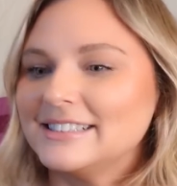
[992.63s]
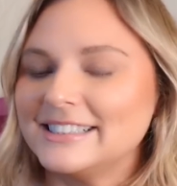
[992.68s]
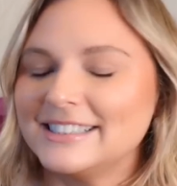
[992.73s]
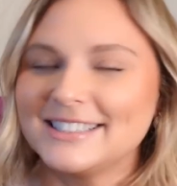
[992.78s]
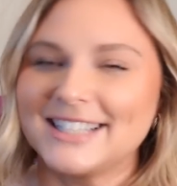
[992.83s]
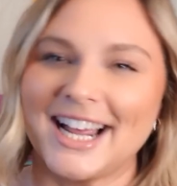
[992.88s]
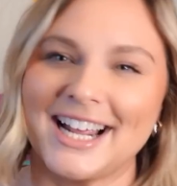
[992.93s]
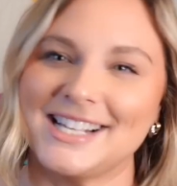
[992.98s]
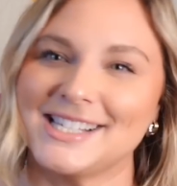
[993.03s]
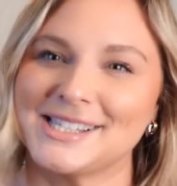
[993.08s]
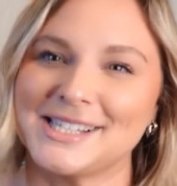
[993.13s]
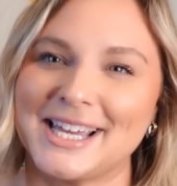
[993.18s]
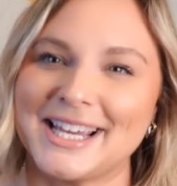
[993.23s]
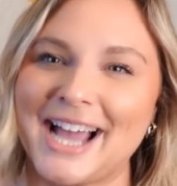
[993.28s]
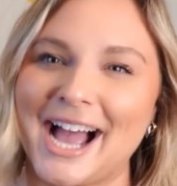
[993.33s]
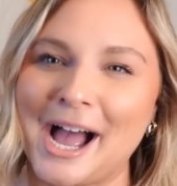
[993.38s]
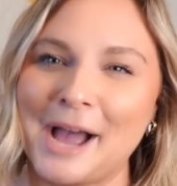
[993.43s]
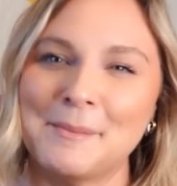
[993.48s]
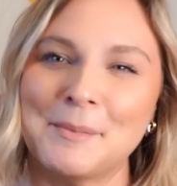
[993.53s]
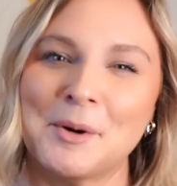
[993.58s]
guys, like
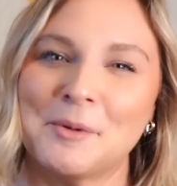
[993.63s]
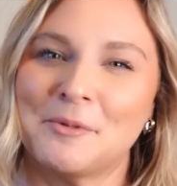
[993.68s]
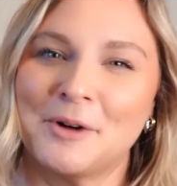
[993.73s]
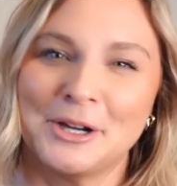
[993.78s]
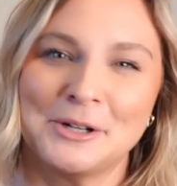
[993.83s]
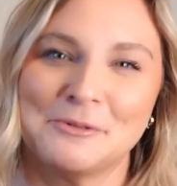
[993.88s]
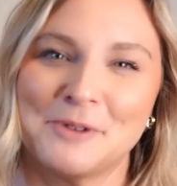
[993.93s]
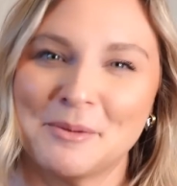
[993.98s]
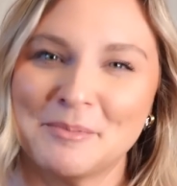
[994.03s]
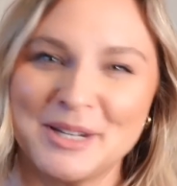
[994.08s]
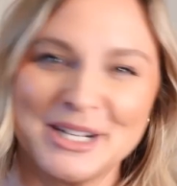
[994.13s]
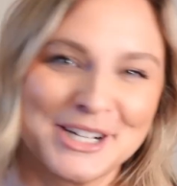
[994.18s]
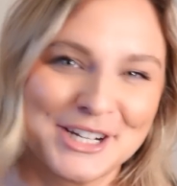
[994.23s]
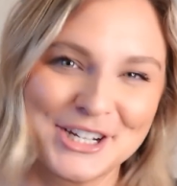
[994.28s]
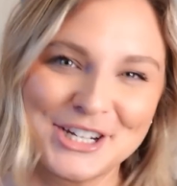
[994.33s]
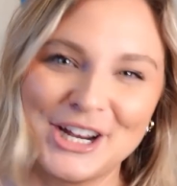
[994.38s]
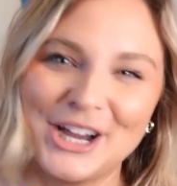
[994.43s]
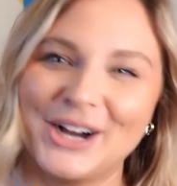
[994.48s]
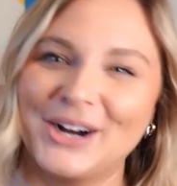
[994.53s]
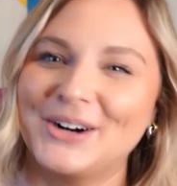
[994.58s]
I'm a one-woman
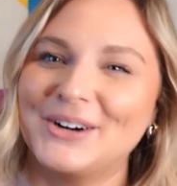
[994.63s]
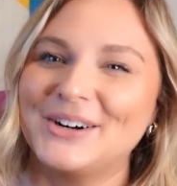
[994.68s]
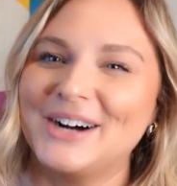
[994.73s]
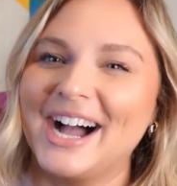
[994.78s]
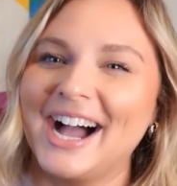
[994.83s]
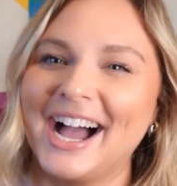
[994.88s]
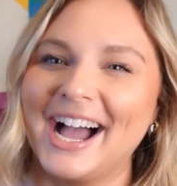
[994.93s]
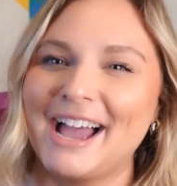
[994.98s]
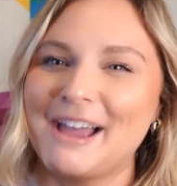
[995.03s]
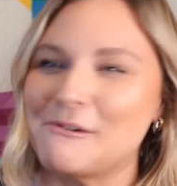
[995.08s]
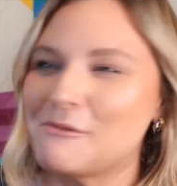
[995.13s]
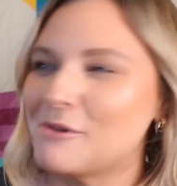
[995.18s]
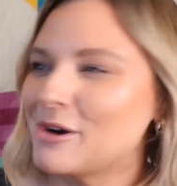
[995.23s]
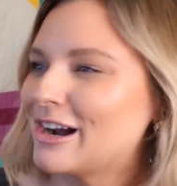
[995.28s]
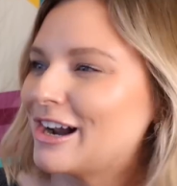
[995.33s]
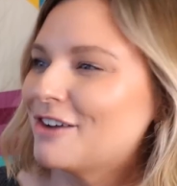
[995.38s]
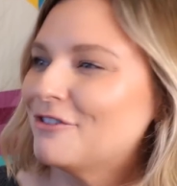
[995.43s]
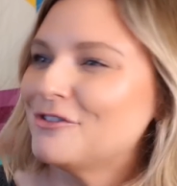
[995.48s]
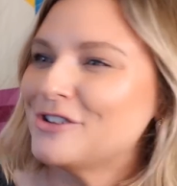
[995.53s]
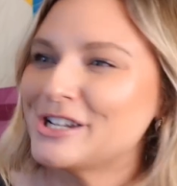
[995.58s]
show, I
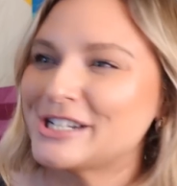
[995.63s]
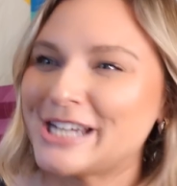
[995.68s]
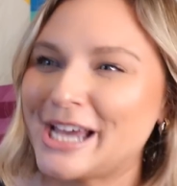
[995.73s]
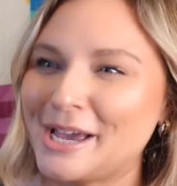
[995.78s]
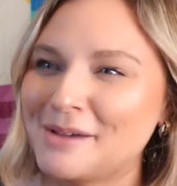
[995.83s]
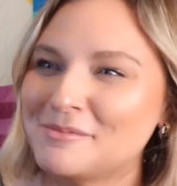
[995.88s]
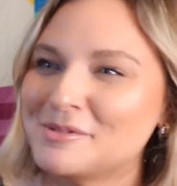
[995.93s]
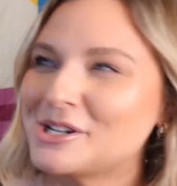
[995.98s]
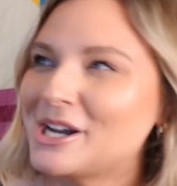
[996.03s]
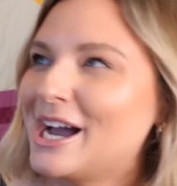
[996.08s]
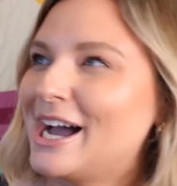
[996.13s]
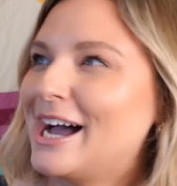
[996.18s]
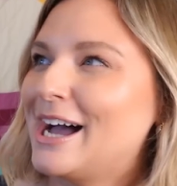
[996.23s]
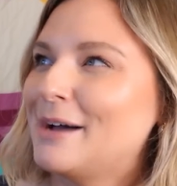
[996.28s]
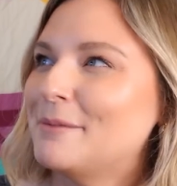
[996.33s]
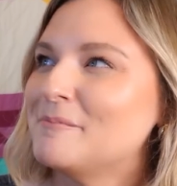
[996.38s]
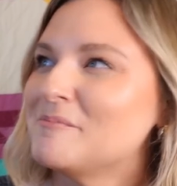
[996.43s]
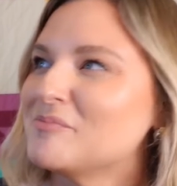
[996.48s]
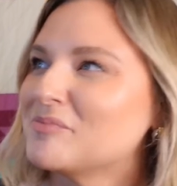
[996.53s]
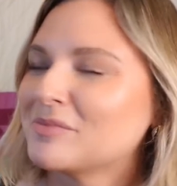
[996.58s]
work a full-time
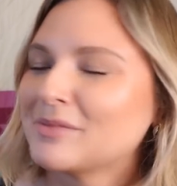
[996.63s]
job,